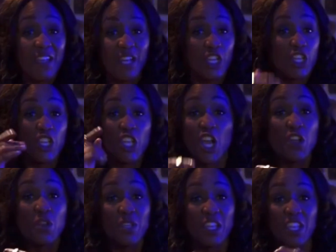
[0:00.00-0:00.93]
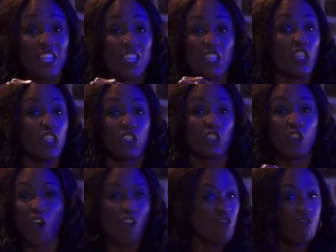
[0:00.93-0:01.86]
and you just
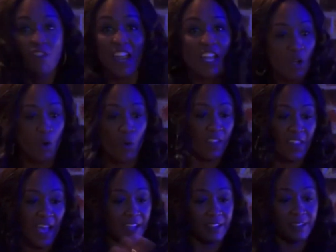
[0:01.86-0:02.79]
got a wreck all of that.